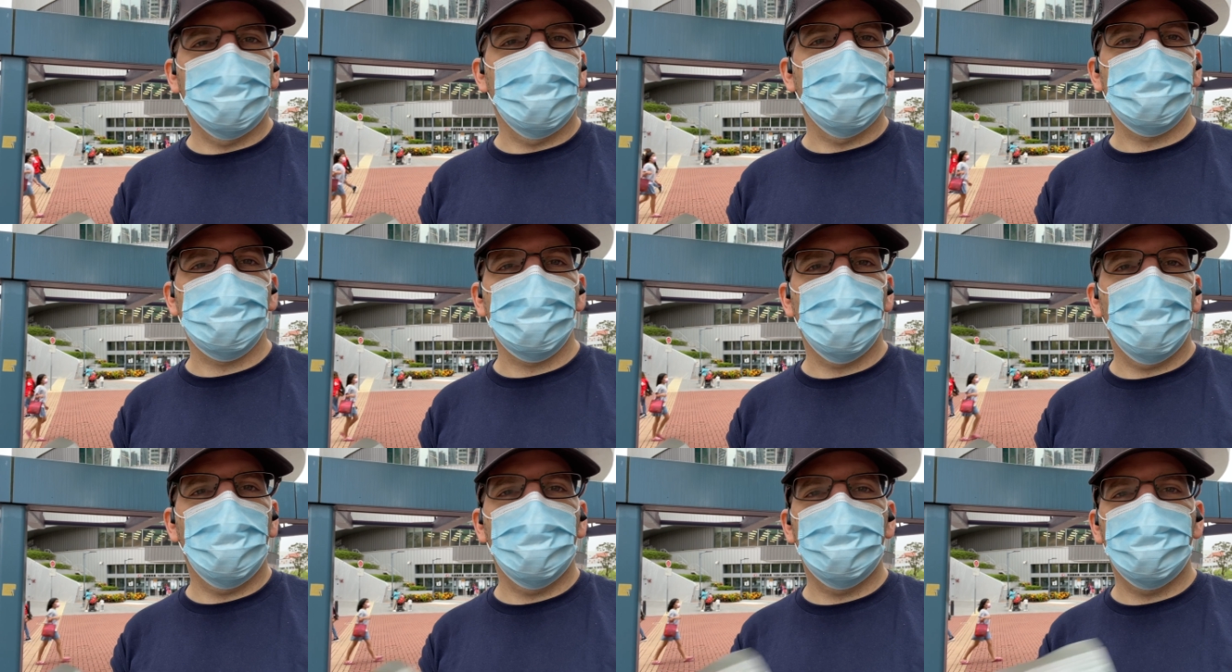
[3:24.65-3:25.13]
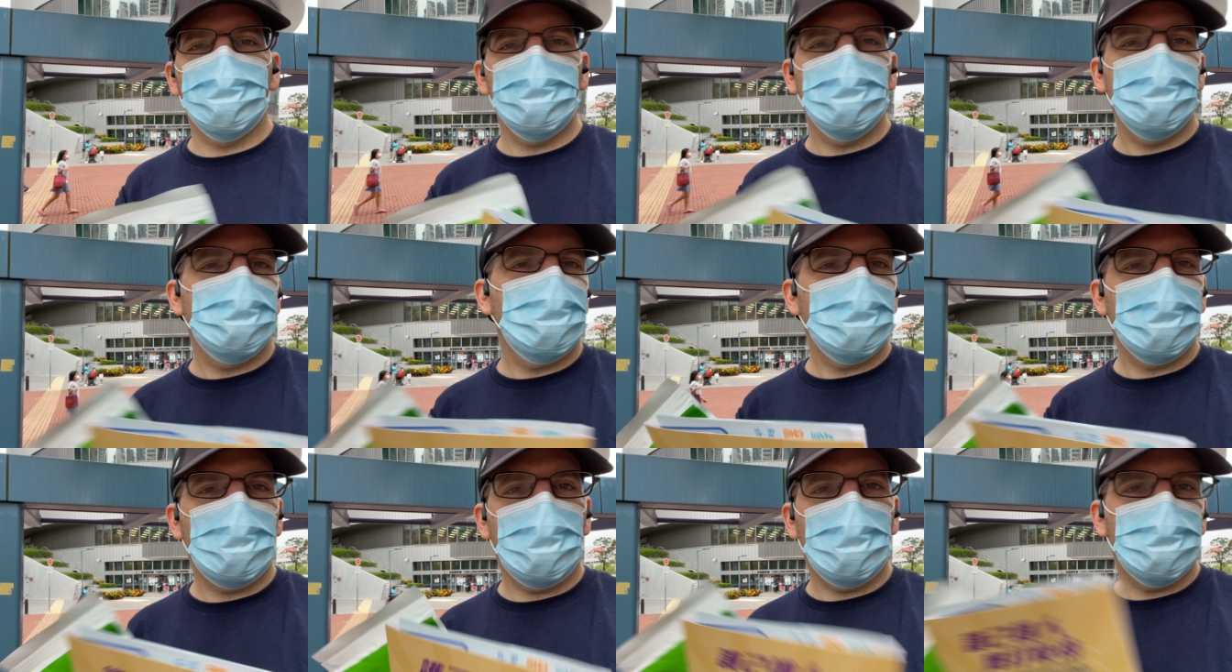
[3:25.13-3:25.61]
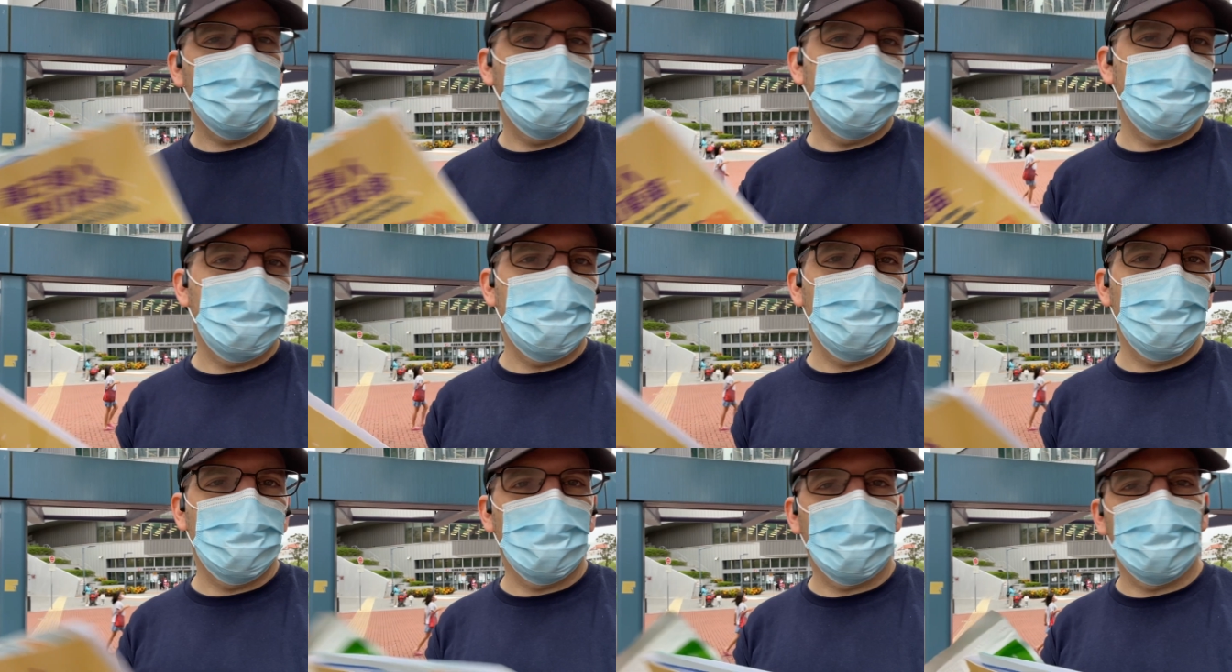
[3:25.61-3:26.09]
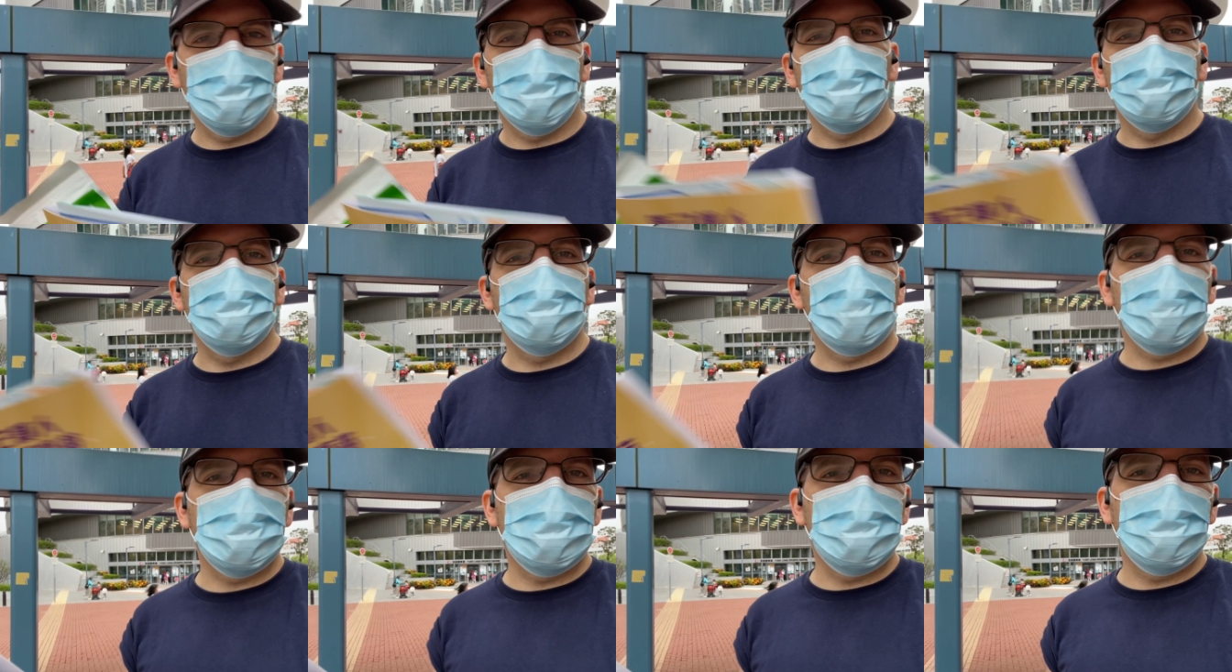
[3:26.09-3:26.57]
So hopefully then I'll be
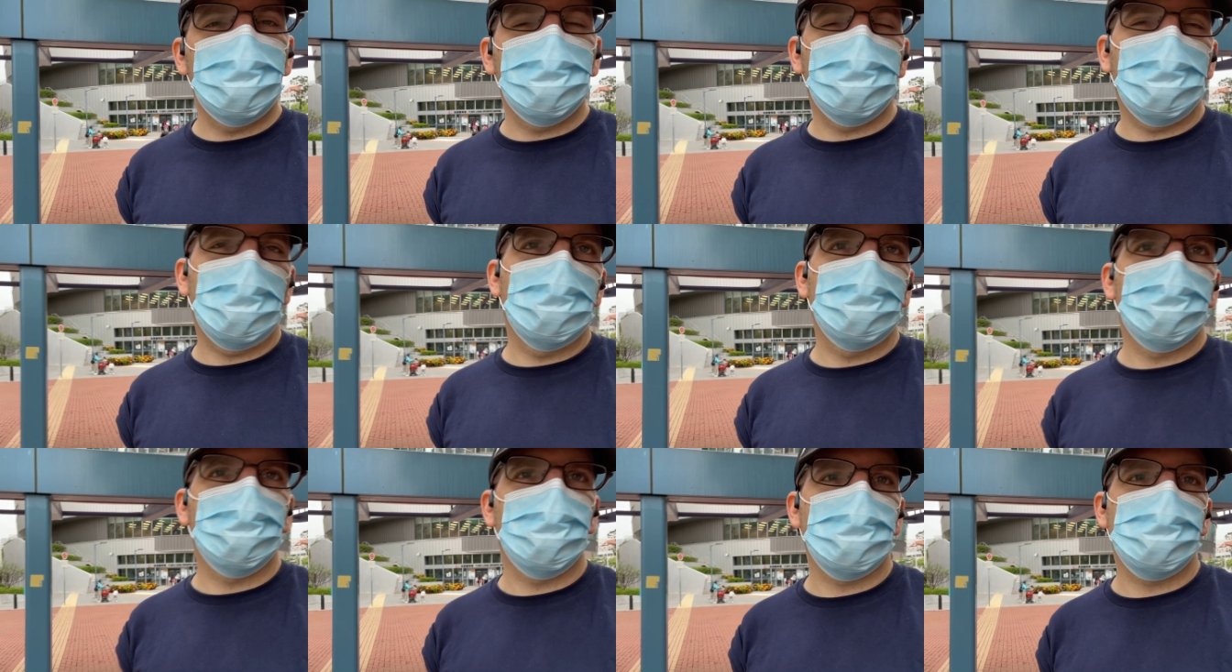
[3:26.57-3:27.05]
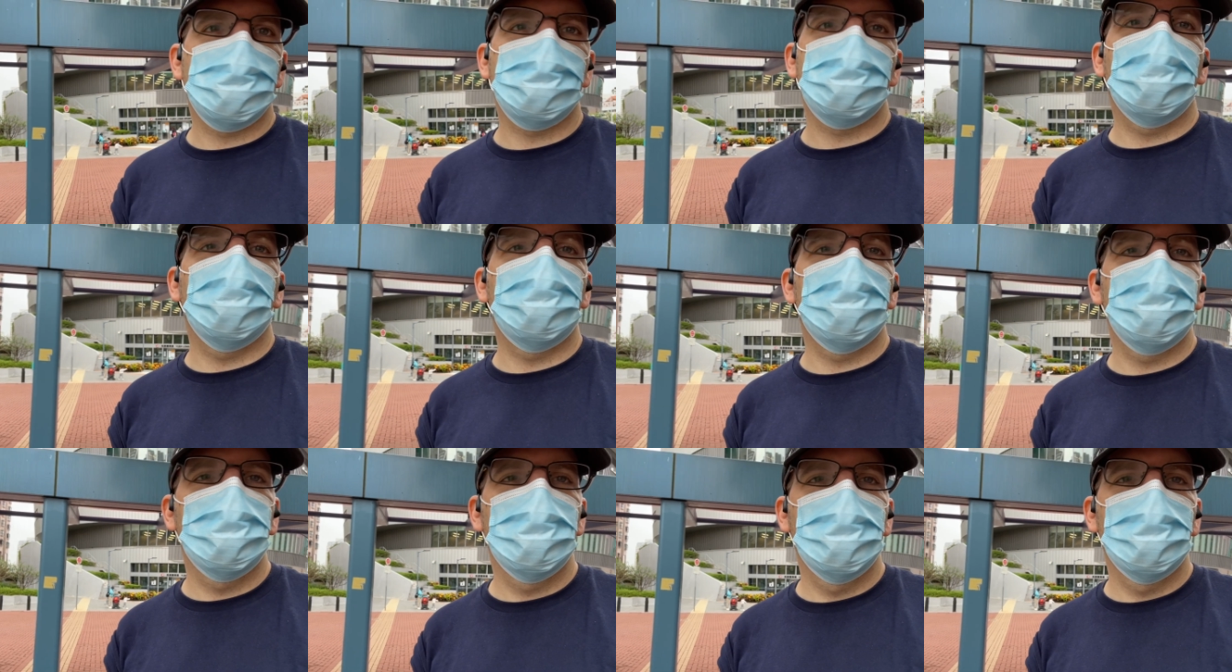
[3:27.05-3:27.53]
95%